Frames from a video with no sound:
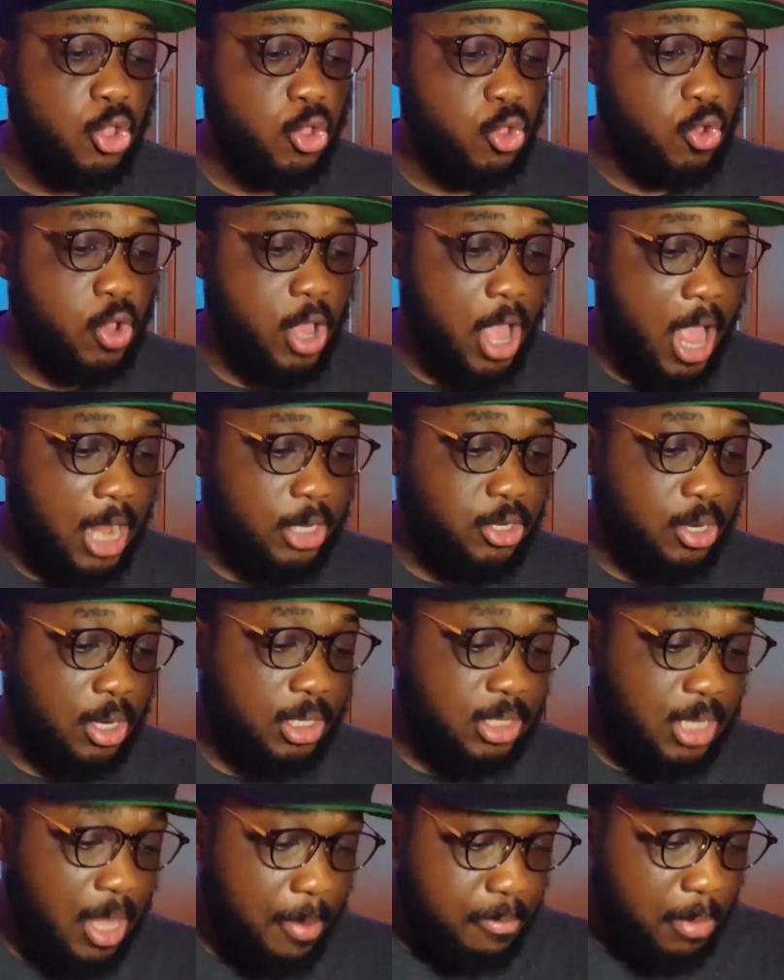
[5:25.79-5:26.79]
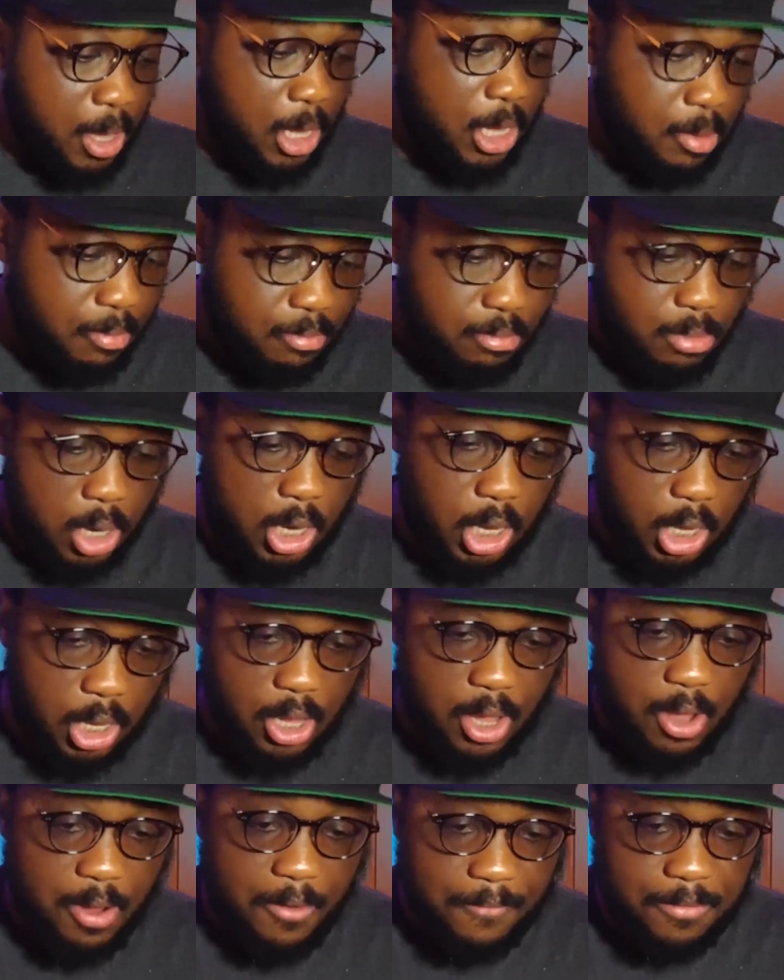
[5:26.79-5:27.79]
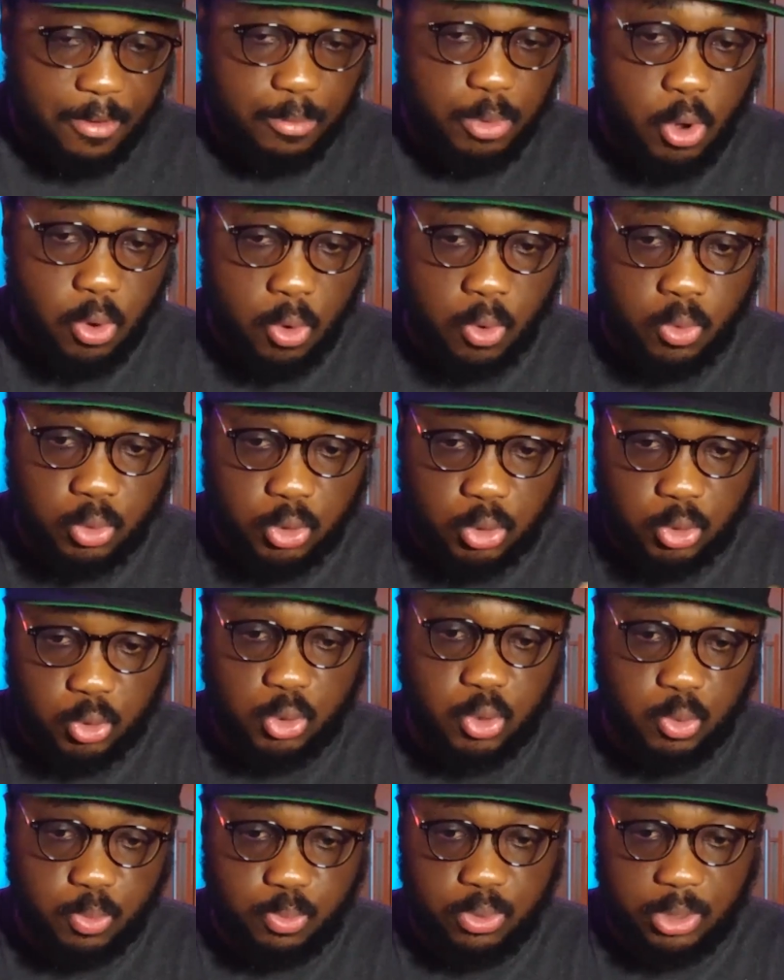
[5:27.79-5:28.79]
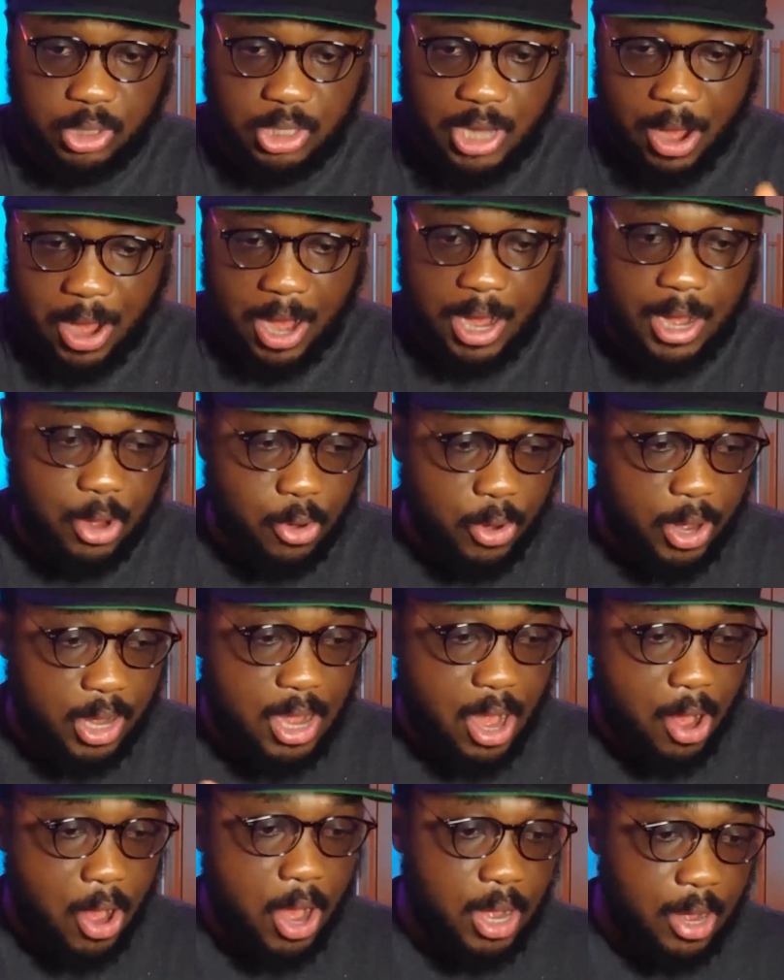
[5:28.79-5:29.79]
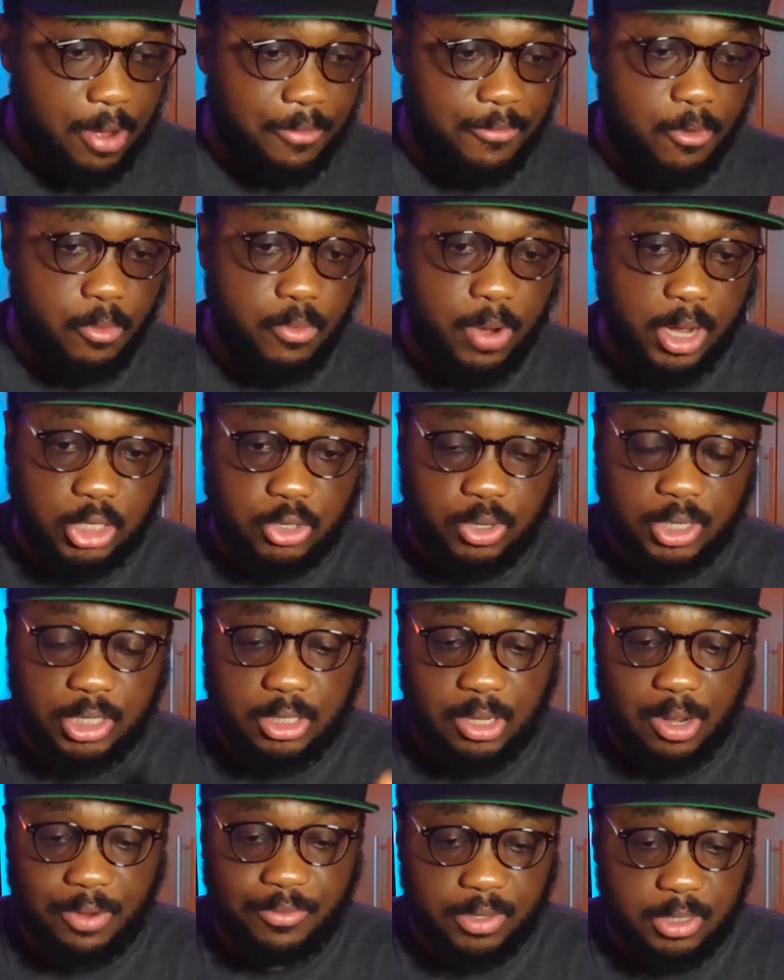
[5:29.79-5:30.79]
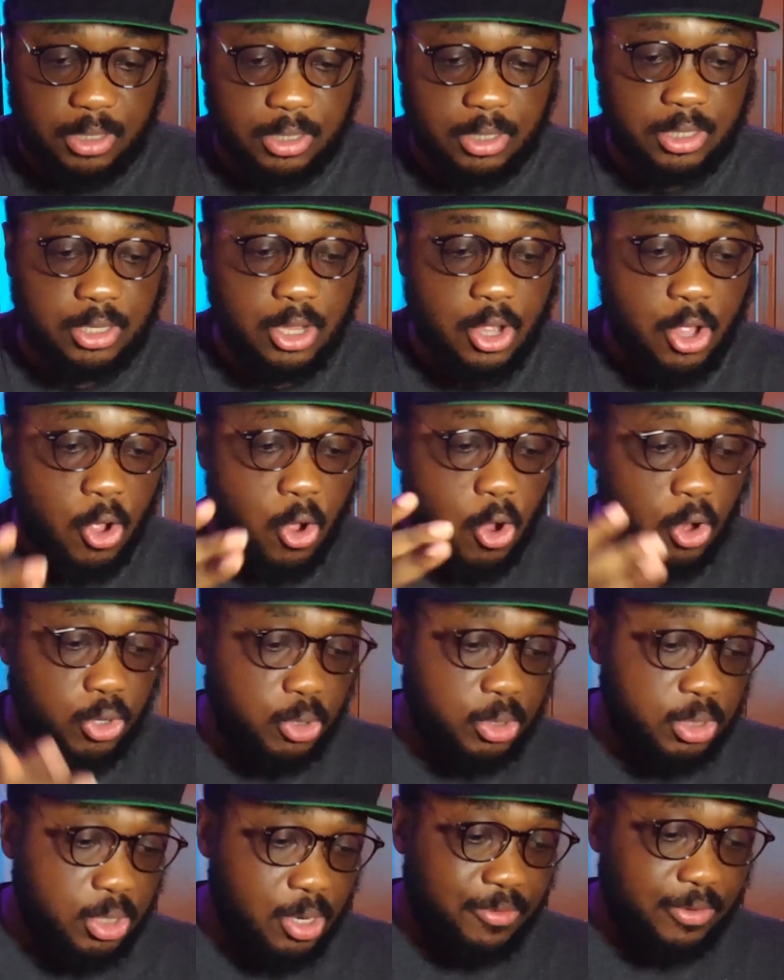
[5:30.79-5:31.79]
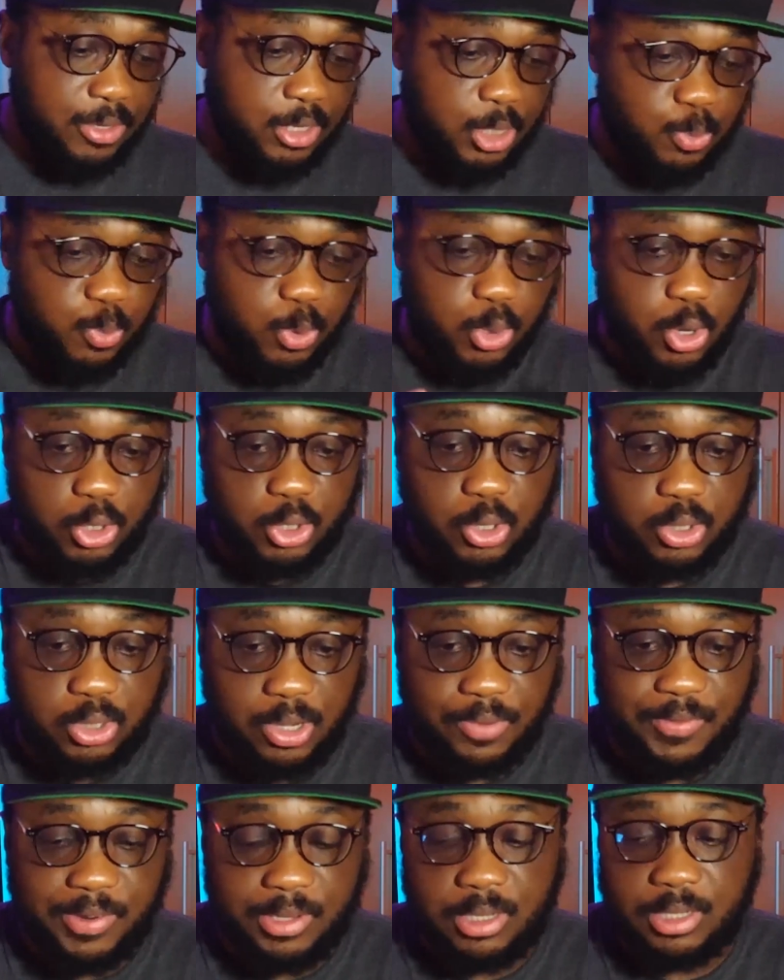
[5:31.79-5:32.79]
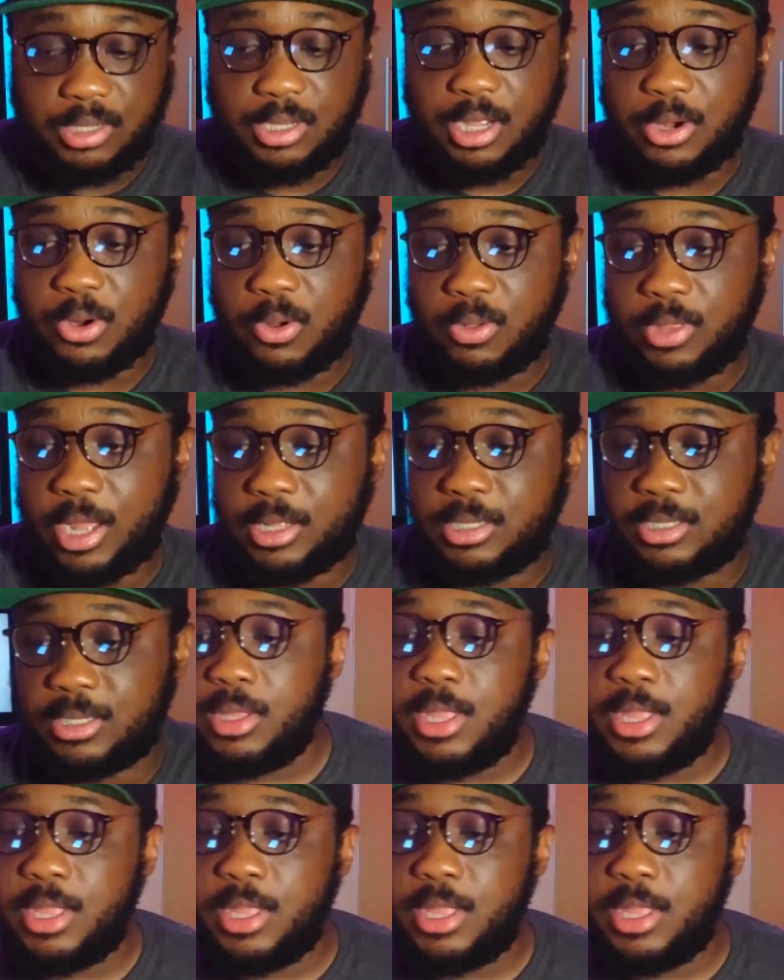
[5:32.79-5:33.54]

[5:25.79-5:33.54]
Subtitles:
You can actually start making money from your own studio, directly or indirectly, from rendering services, audio services, production services, and all that.